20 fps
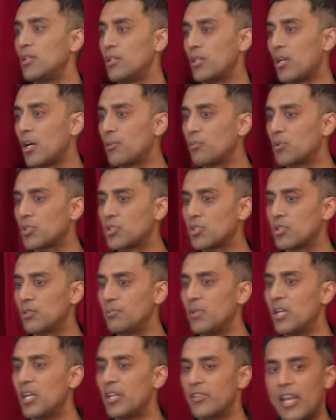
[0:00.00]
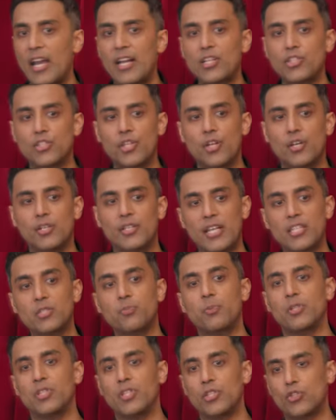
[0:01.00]
non Muslim, they actually are
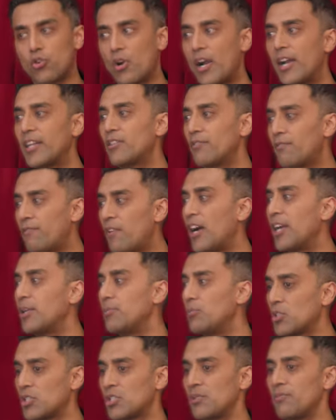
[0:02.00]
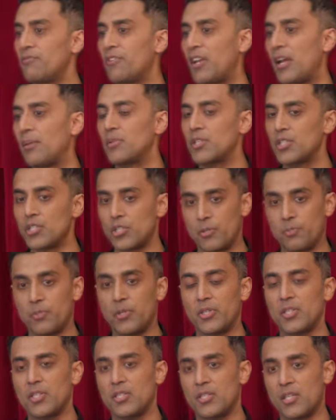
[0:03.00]
desperately trying to find Muslim families to
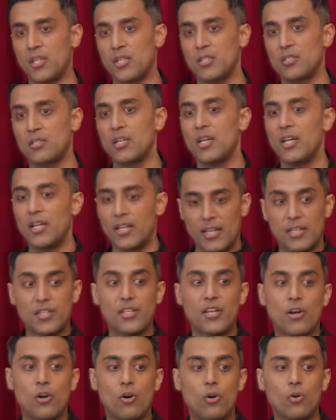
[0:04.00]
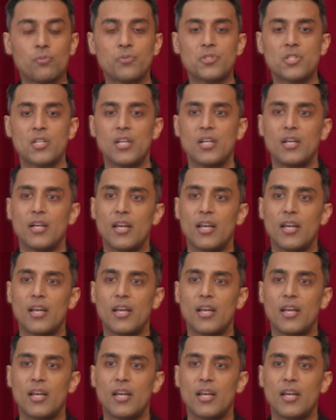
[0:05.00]
put these kids in their homes.